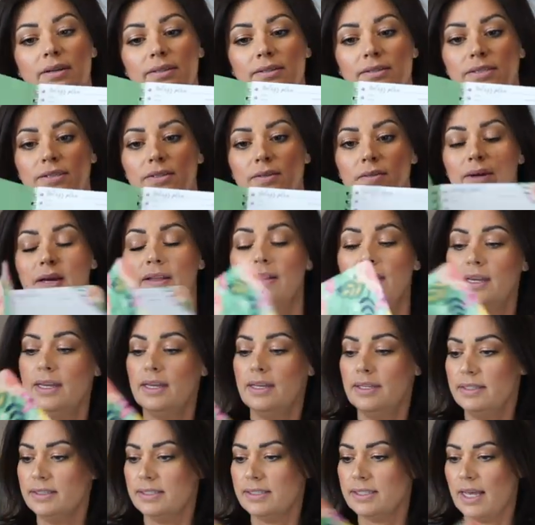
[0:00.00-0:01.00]
So on the
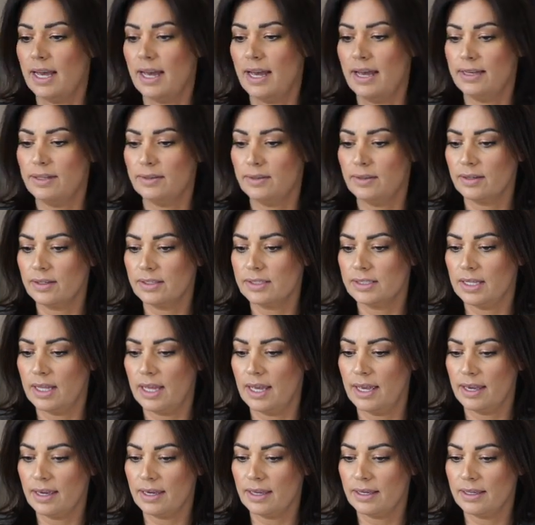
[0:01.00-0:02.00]
inside, it looks
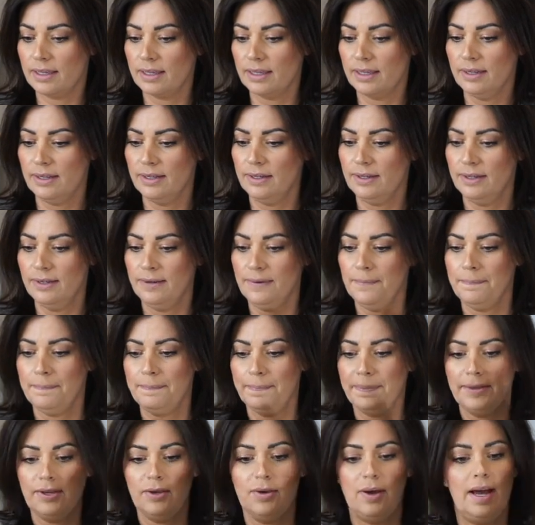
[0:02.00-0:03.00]
like
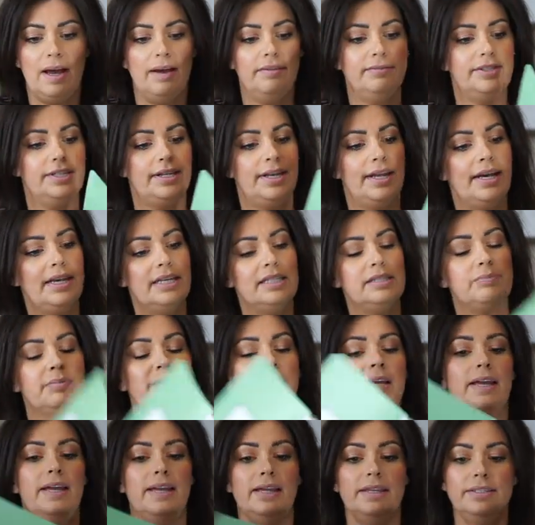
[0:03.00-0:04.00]
you have today's
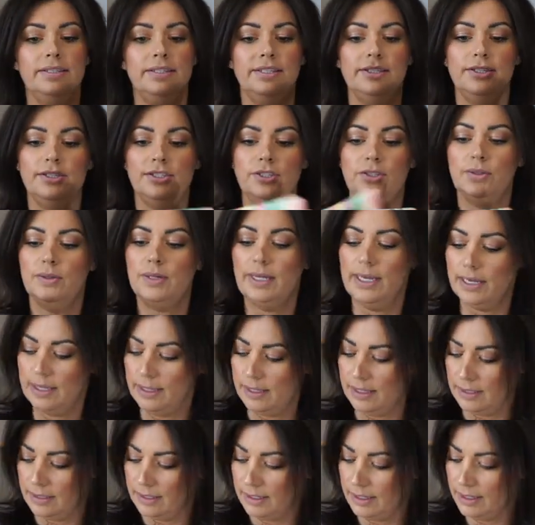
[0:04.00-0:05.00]
plan to do
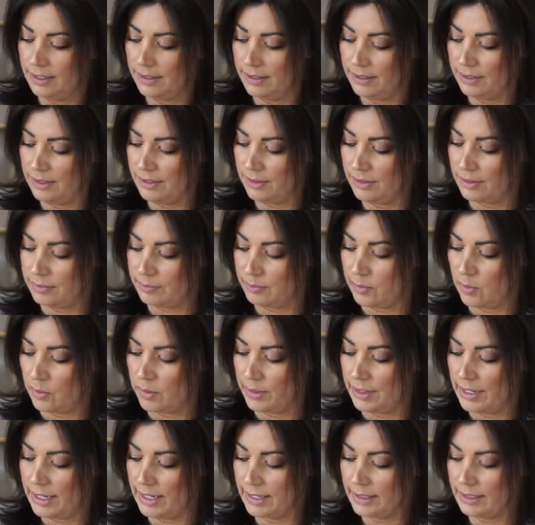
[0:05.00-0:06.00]
in the
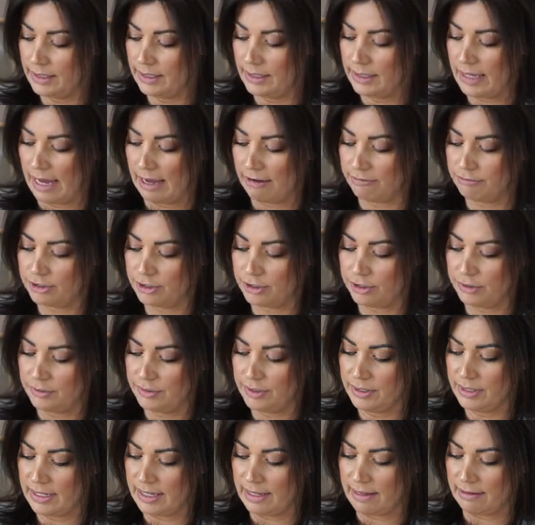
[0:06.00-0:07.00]
morning, afternoon,
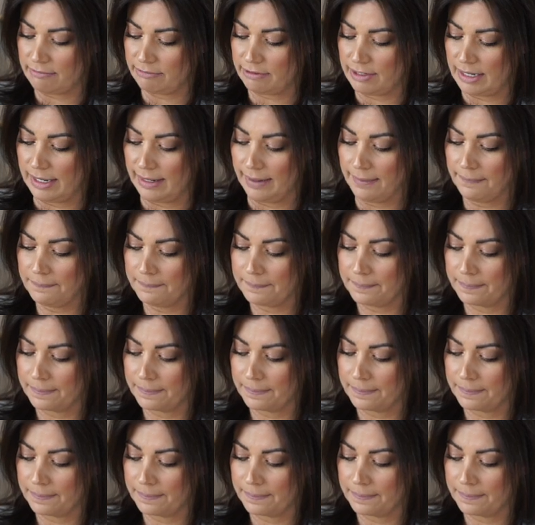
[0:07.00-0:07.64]
and evening.